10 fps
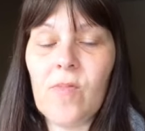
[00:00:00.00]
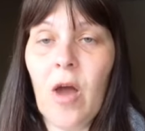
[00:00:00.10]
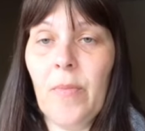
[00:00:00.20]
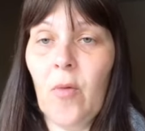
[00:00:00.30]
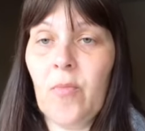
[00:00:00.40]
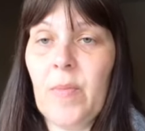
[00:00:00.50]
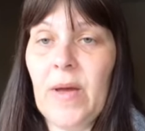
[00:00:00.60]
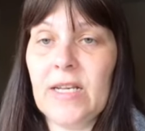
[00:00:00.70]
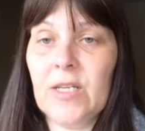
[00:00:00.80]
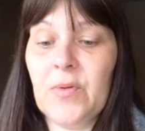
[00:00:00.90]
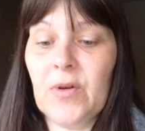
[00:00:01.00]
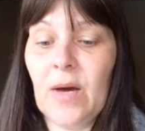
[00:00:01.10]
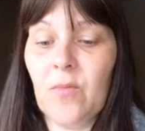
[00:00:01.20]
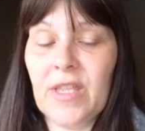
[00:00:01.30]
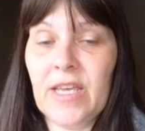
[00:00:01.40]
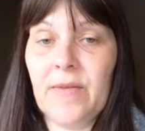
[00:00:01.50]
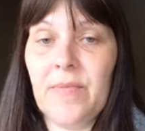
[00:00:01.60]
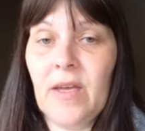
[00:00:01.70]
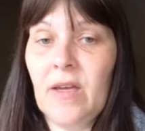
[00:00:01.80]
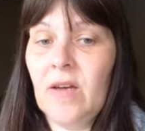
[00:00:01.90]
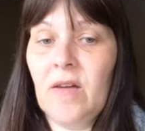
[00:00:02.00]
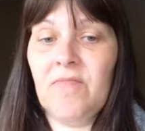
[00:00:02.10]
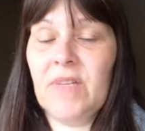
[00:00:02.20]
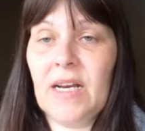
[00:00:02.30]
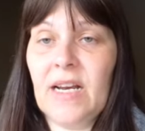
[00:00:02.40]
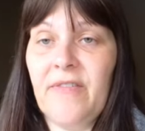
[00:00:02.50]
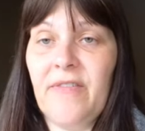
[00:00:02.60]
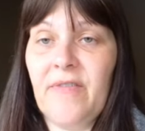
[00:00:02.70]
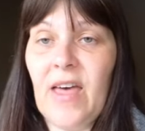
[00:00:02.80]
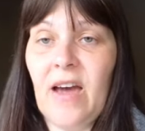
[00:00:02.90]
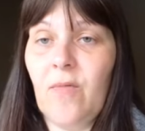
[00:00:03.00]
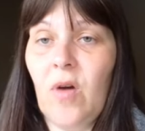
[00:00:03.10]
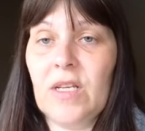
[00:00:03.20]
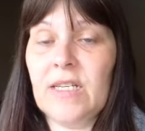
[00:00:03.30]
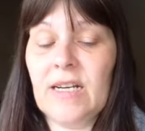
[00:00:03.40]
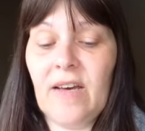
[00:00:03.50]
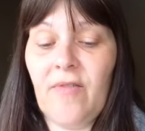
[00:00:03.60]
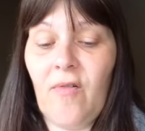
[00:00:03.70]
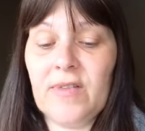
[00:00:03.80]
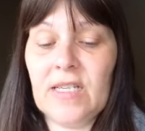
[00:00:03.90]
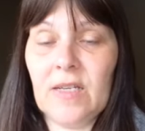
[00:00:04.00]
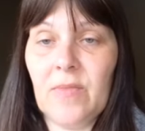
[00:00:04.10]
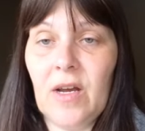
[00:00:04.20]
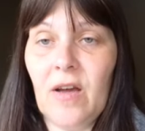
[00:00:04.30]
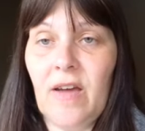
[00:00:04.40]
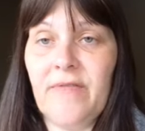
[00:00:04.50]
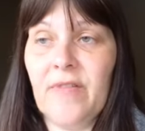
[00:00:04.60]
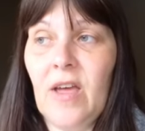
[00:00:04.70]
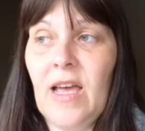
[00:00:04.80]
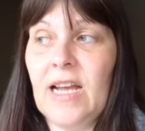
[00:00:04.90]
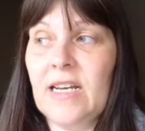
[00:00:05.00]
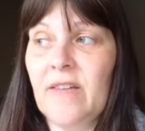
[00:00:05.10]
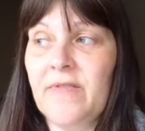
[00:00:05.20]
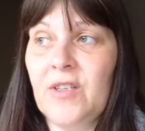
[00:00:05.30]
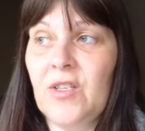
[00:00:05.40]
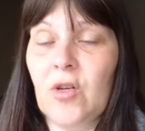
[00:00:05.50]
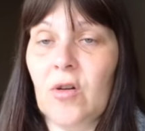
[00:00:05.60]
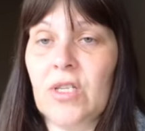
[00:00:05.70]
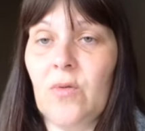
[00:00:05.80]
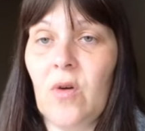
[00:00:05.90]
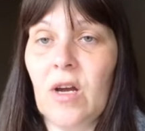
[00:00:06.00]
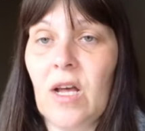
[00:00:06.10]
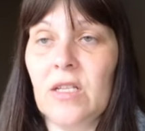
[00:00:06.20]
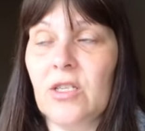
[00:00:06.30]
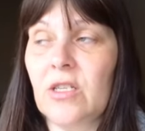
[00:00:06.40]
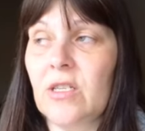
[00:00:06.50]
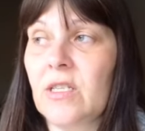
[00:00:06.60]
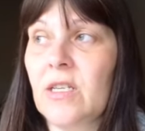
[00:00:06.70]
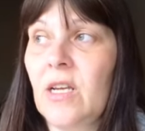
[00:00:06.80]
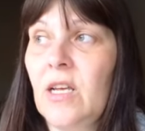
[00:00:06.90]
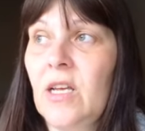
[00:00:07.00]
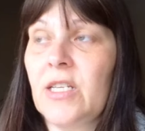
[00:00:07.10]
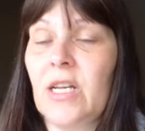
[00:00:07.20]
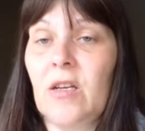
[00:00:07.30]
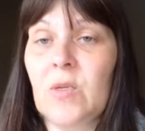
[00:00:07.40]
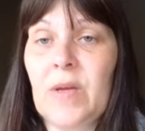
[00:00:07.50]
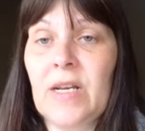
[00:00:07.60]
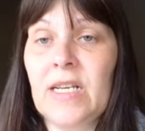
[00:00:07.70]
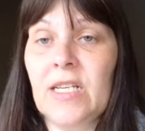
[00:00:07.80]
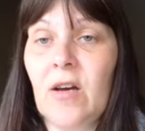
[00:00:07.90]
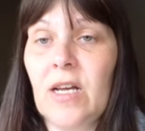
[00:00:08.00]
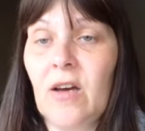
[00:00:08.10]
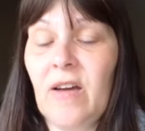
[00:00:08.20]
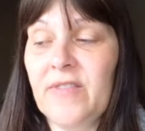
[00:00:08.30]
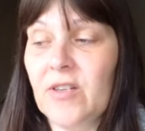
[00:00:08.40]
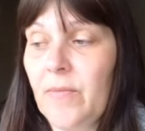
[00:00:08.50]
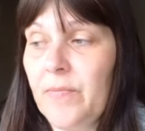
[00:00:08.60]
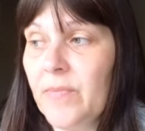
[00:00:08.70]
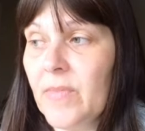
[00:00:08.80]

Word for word: I'm not prepared to put up with it. Done enough of that. I've worked in enough offices in my life, had enough toxic work cultures to last me an entire lifetime.